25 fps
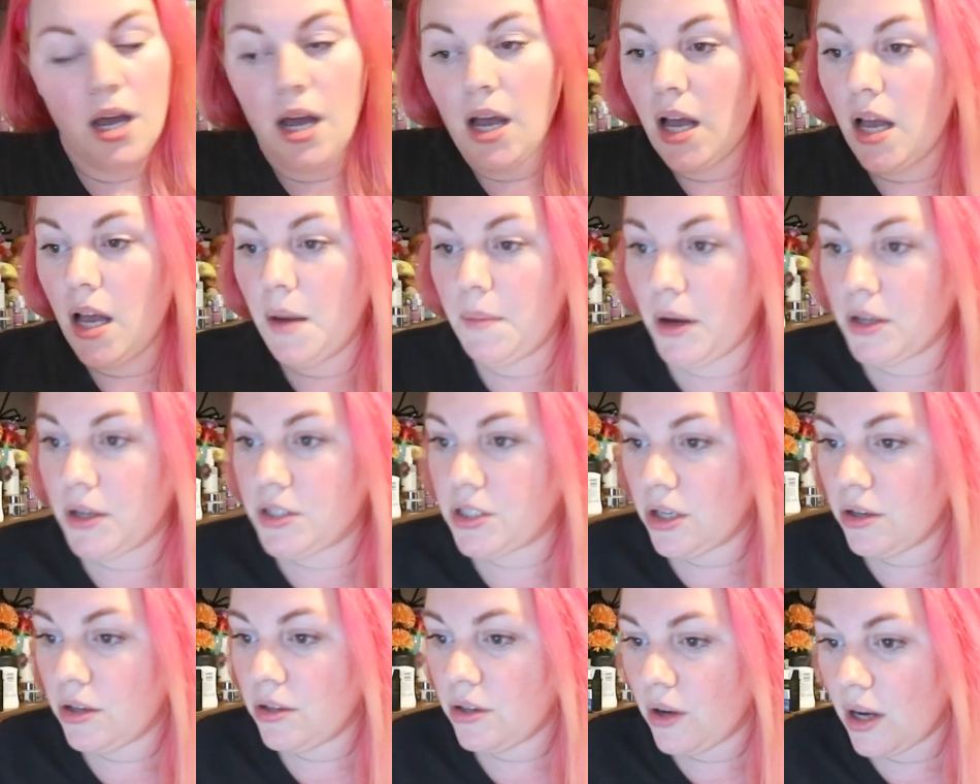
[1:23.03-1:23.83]
um, i
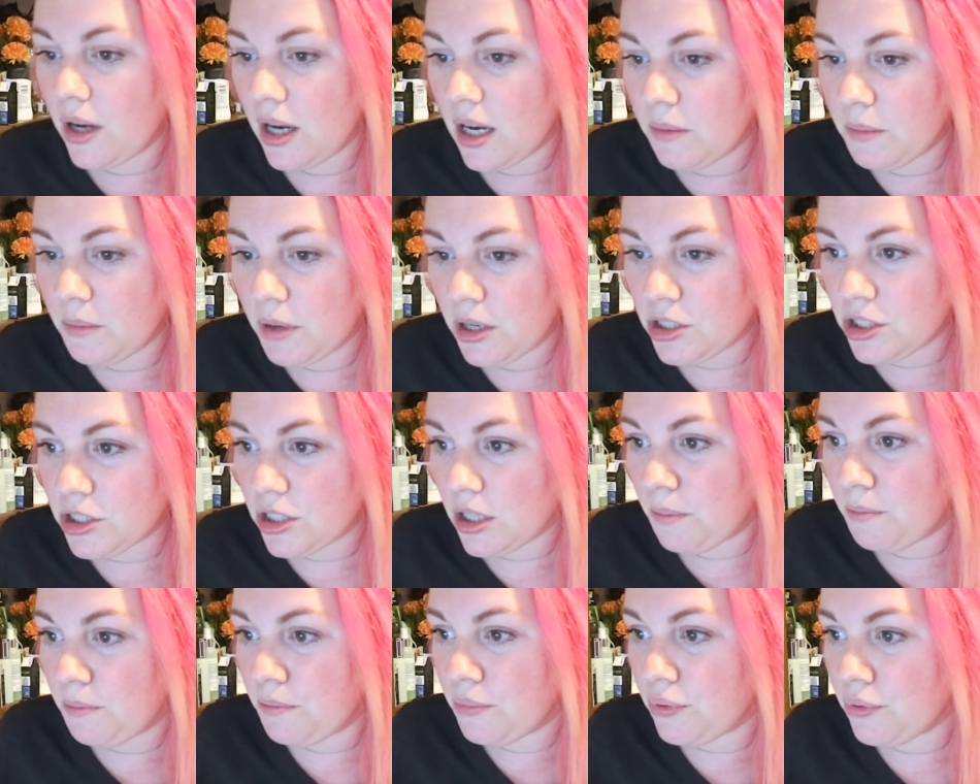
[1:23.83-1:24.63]
don't know how much
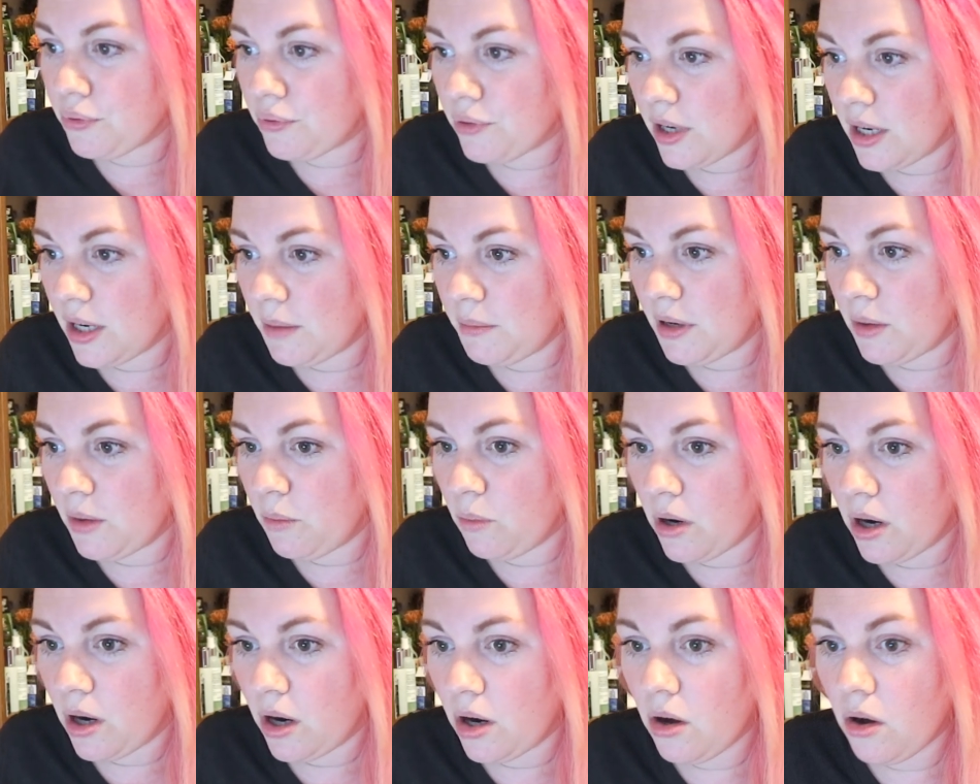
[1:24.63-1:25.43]
a premium
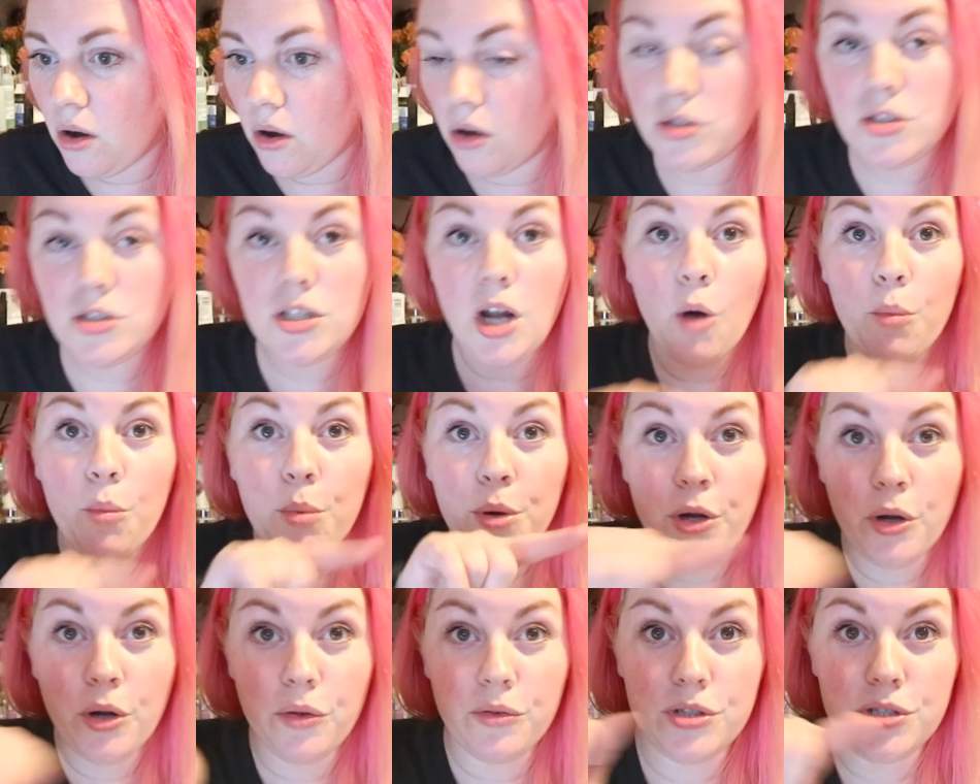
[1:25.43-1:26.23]
one costs i'll put
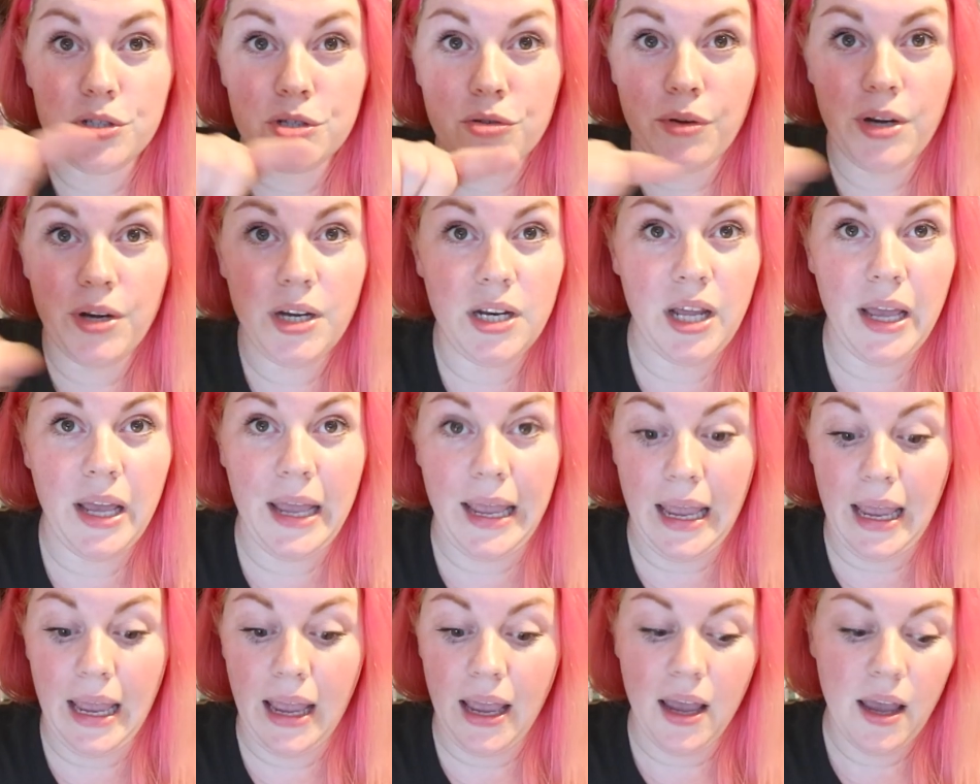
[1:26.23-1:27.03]
it on the screen
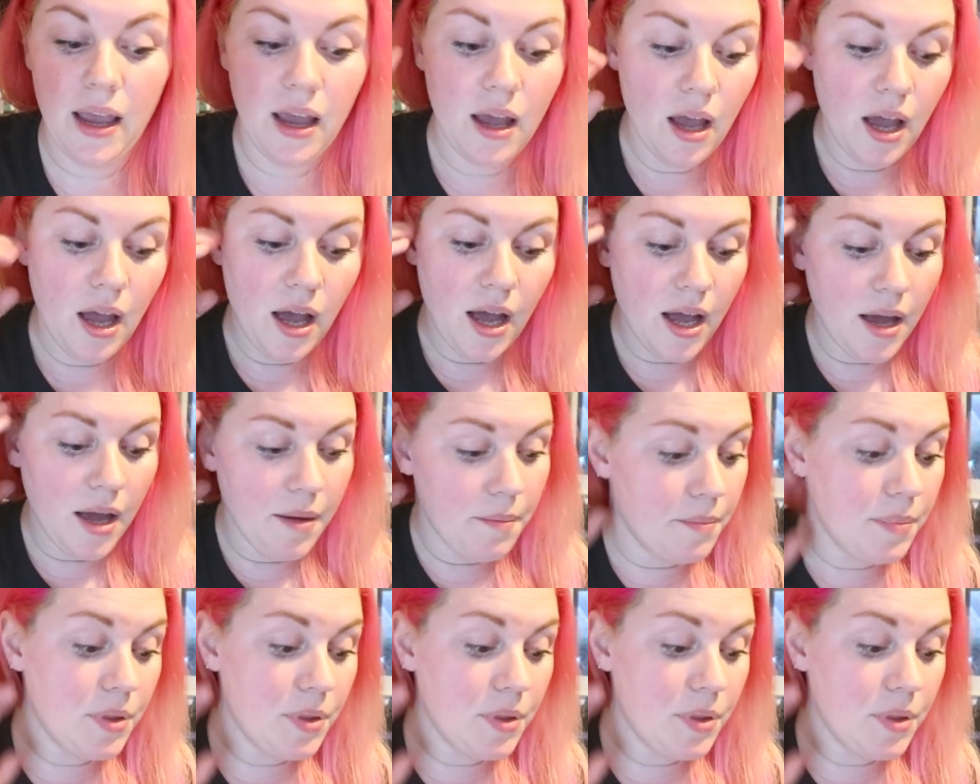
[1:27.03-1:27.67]
here um,